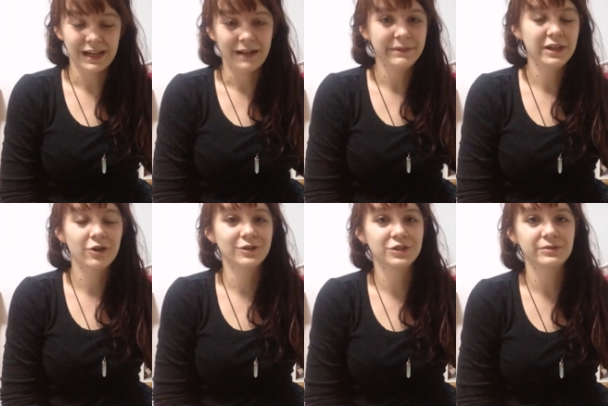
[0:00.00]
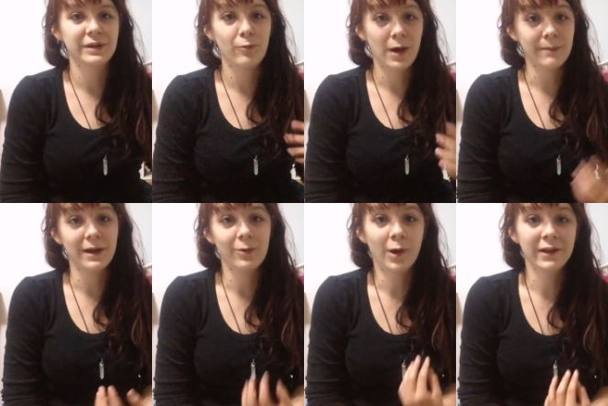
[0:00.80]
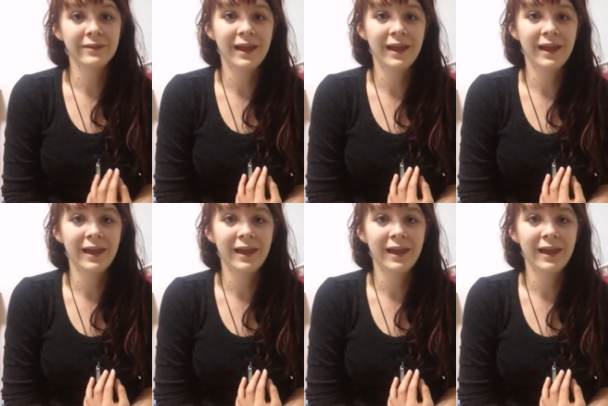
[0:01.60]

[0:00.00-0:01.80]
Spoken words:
and I'll be going through it one by one,